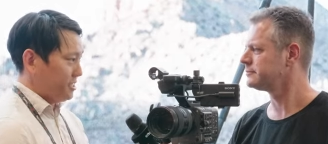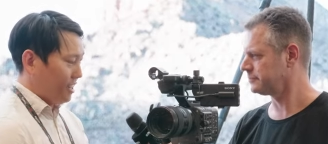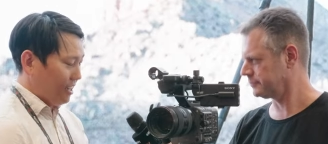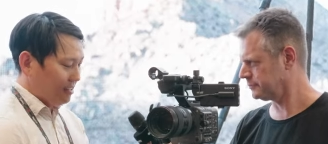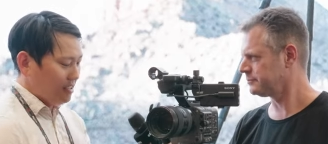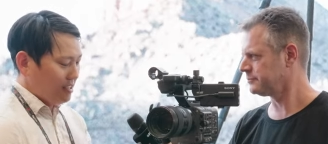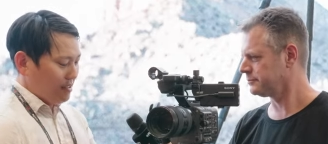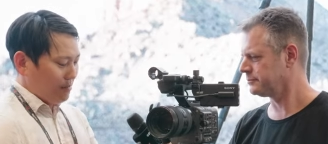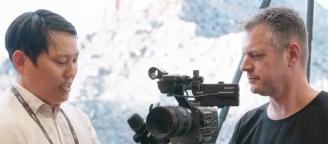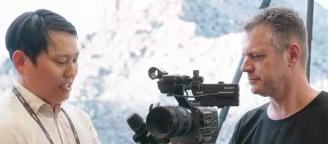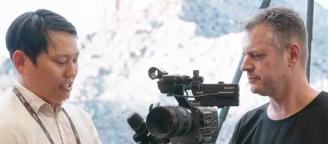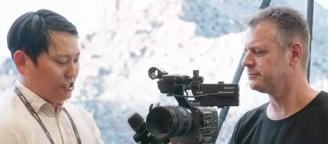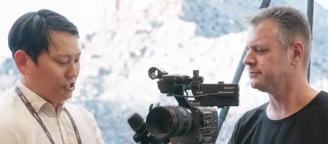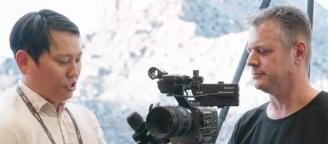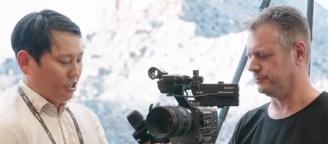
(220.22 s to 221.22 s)
Speaker 1: on
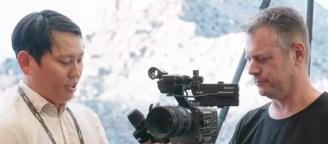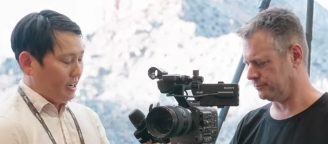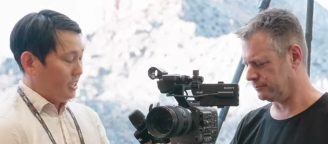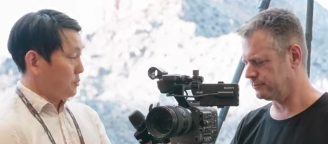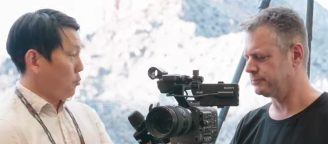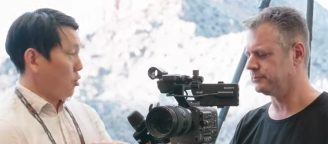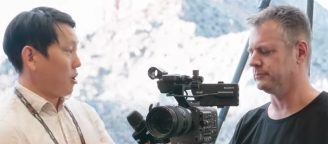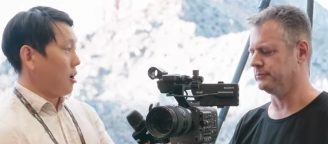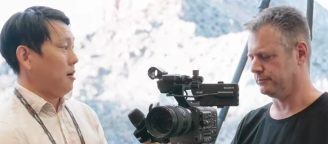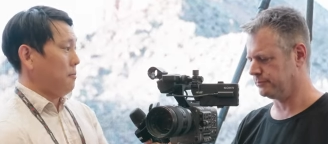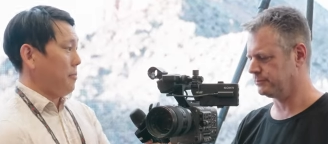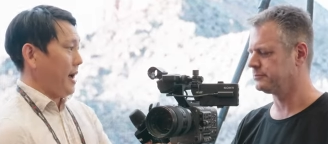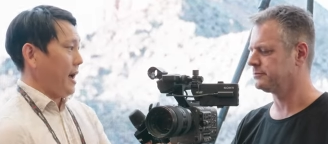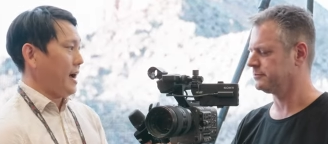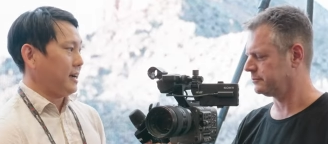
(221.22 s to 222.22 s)
making sure it's more
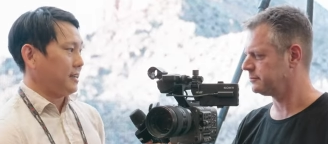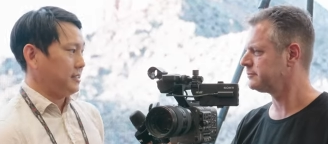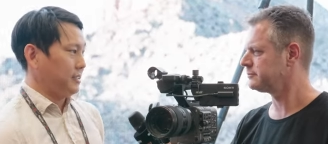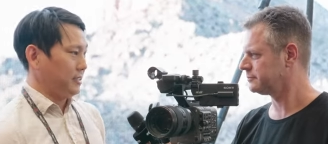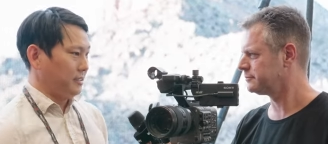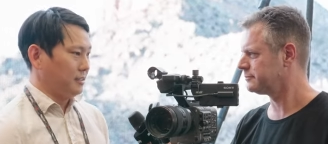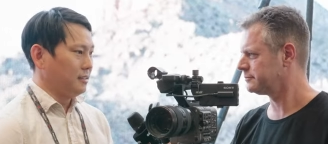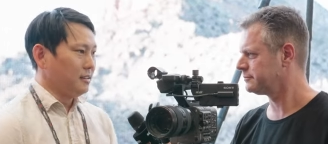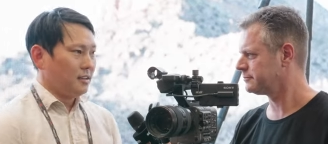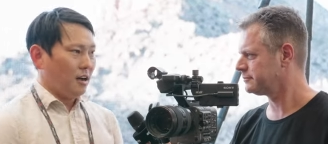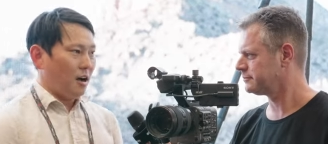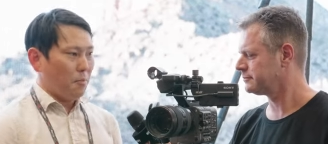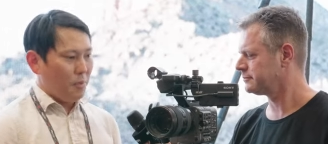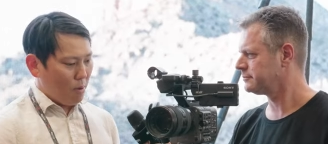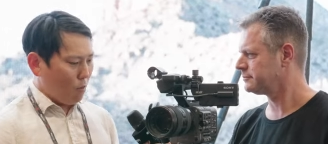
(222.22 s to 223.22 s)
compact and
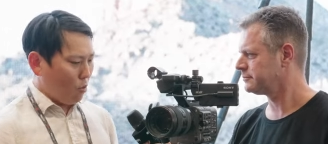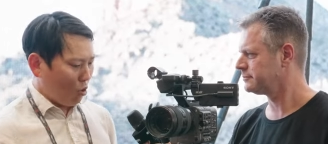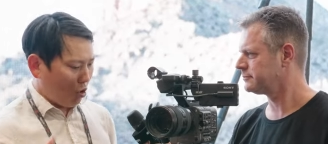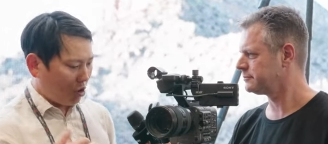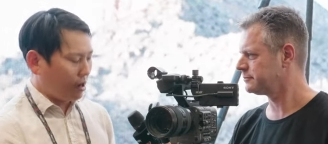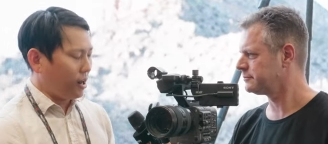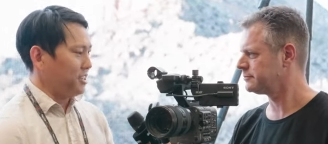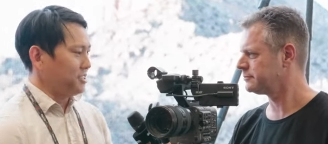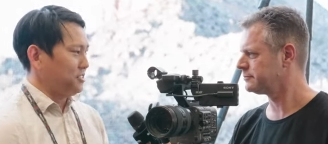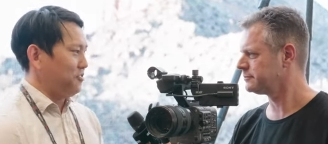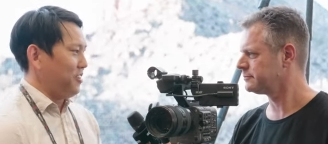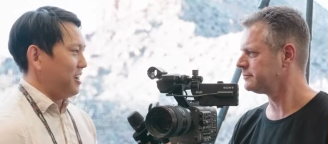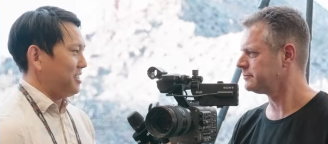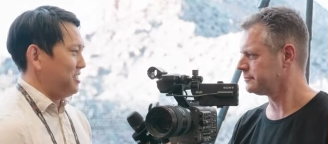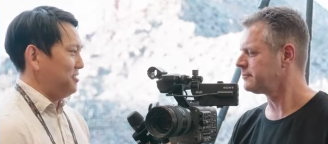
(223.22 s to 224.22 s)
a bit more cost
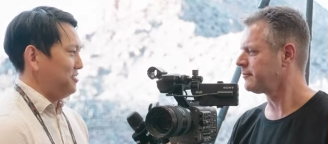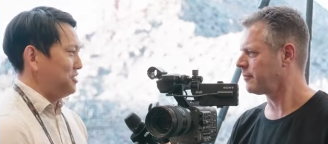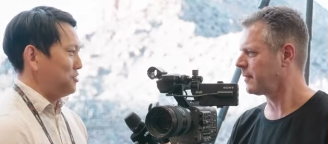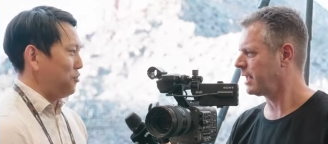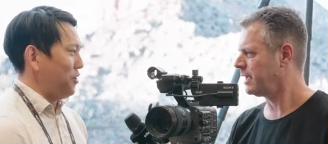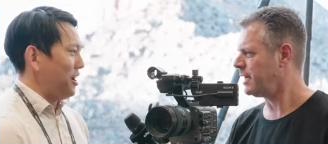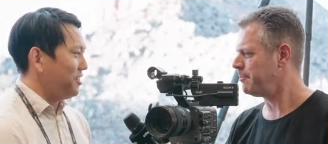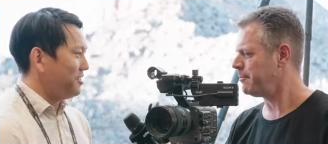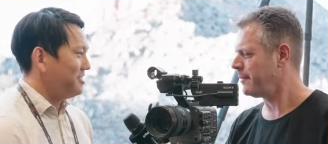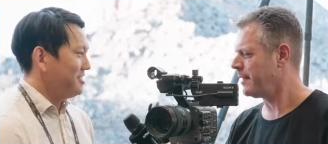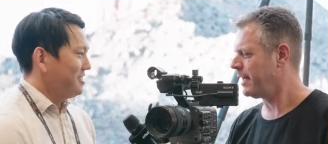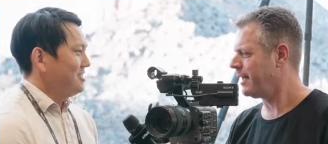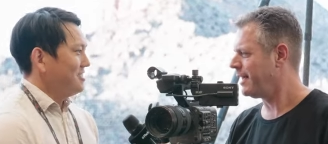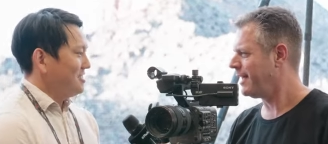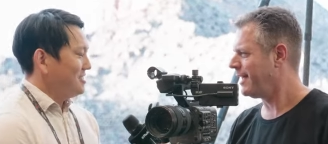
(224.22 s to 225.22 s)
effective as well.
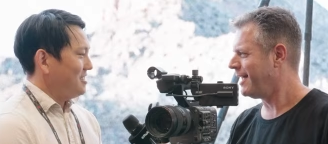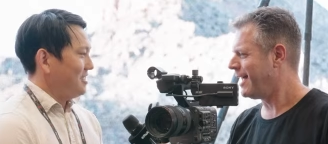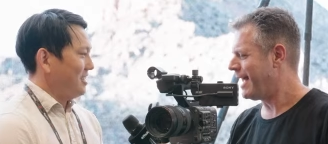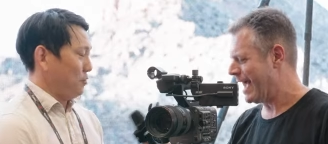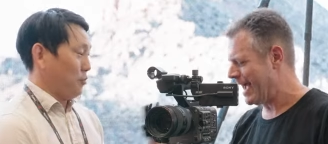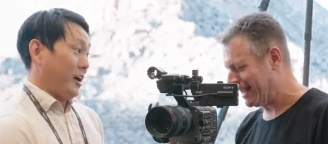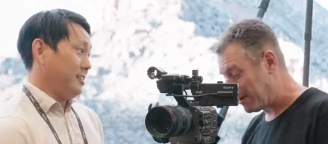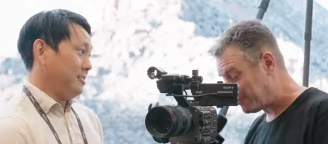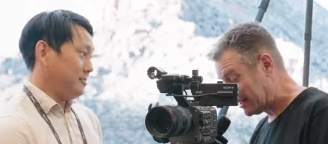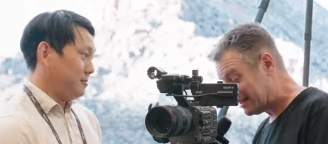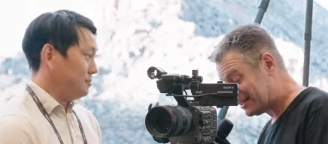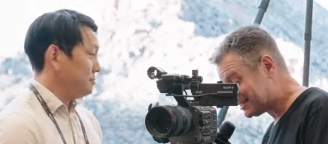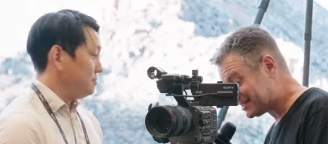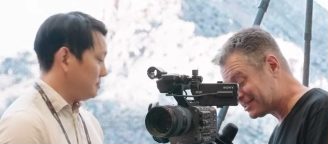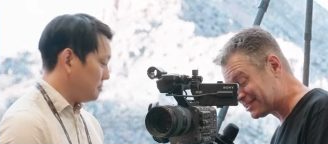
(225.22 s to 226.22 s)
And, and
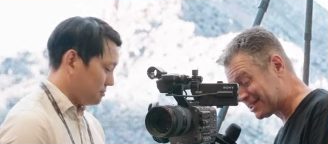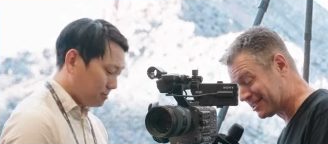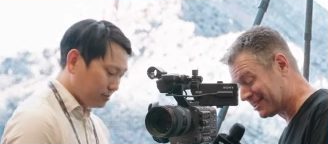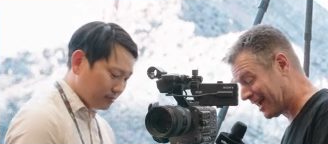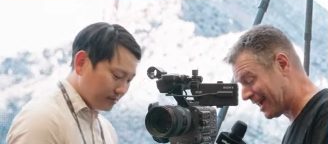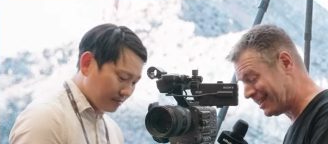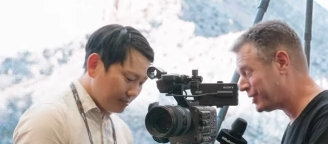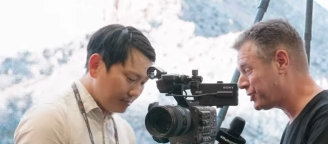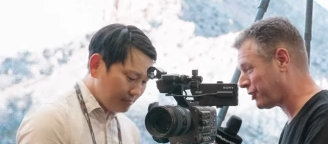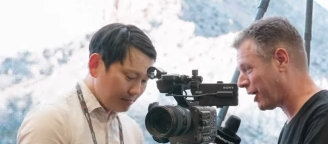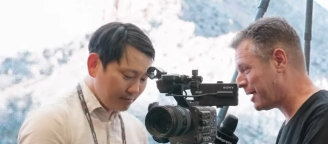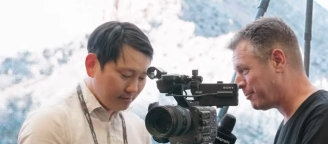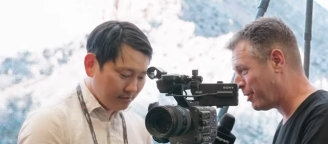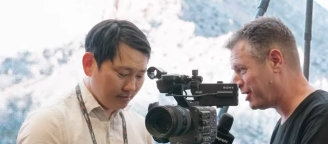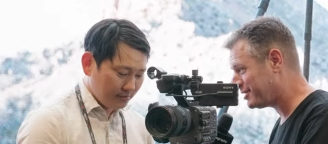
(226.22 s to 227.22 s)
Speaker 2: this is a tiny
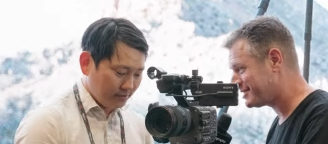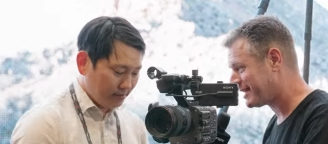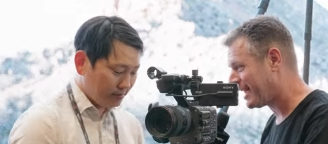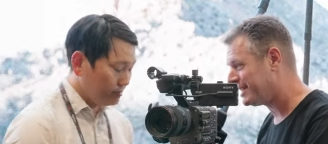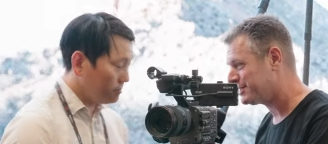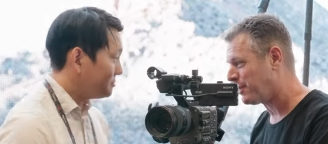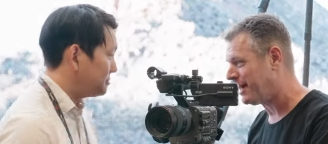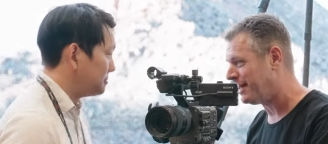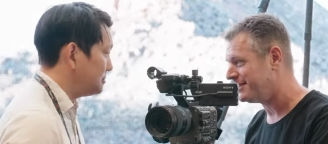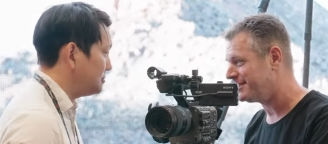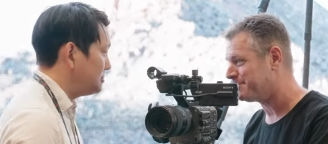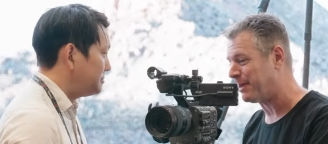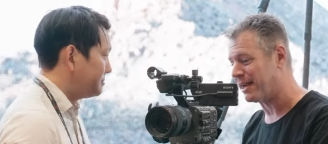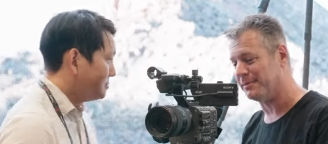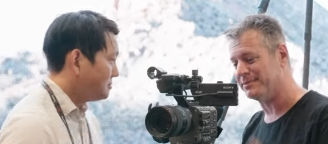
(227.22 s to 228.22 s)
tripod size
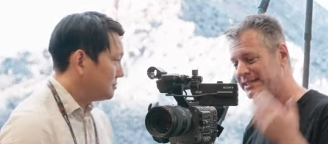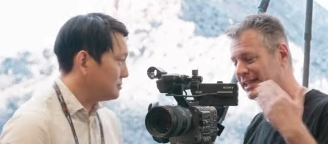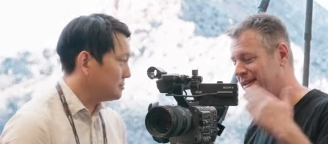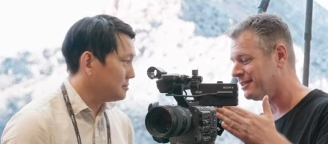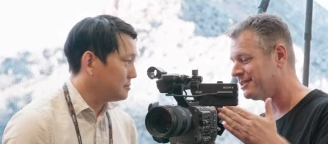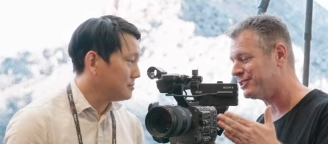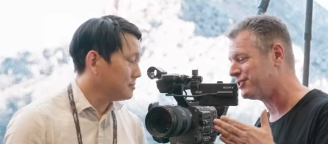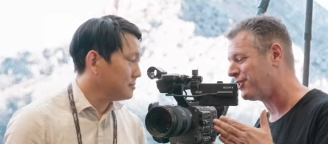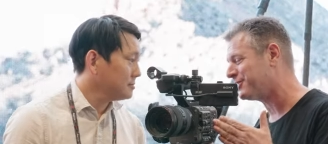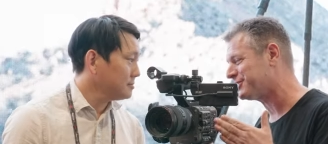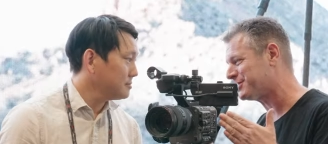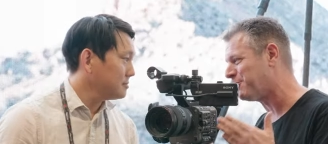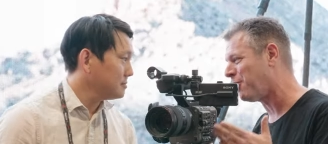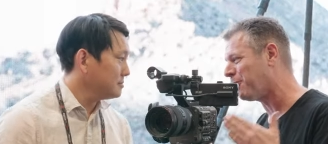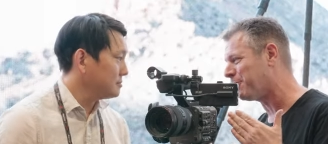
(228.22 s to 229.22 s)
wise, but I'm seeing this is not a
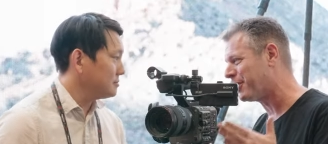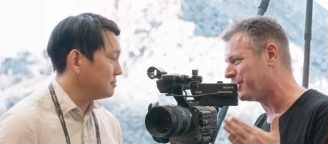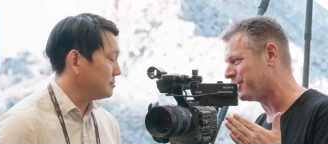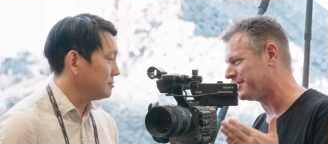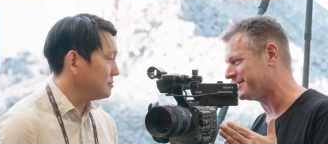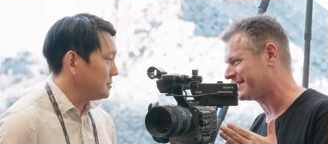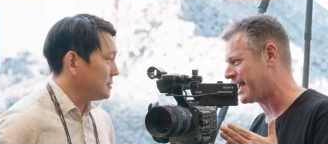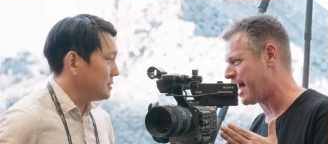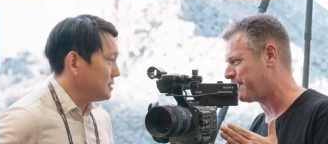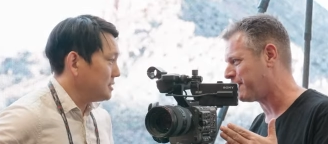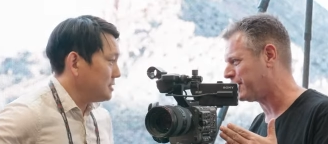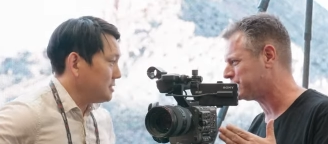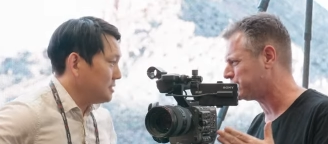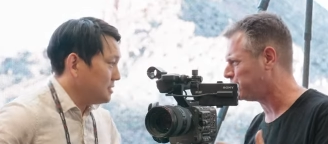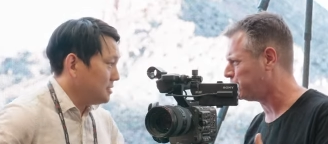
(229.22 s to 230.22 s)
small mirrorless
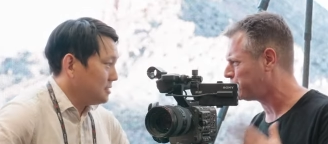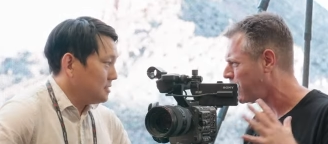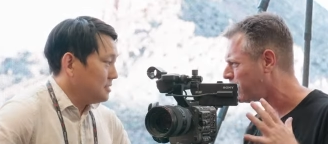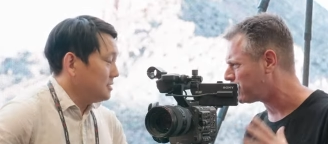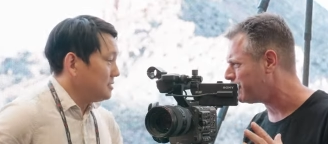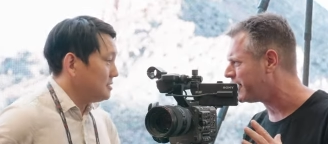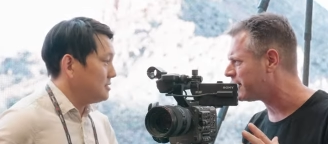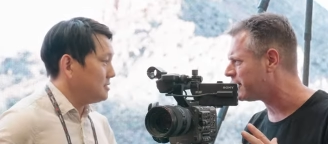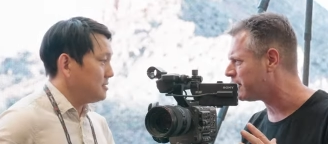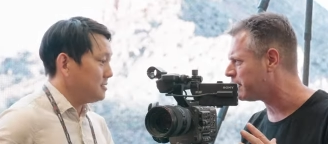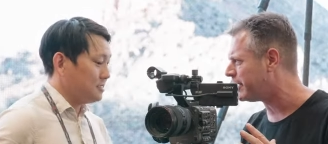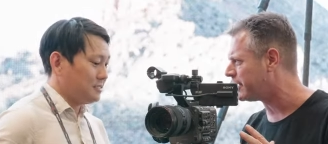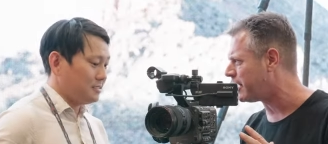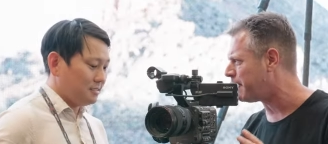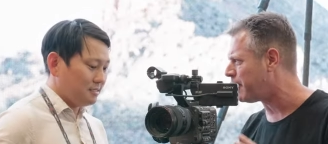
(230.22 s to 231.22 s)
camera. So talk to me a little
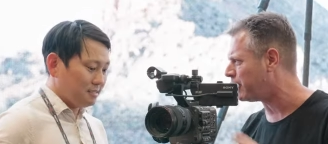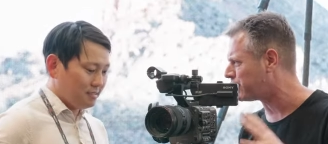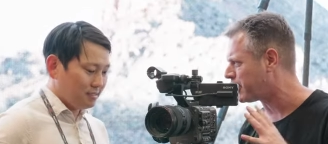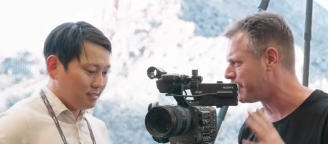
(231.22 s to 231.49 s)
bit about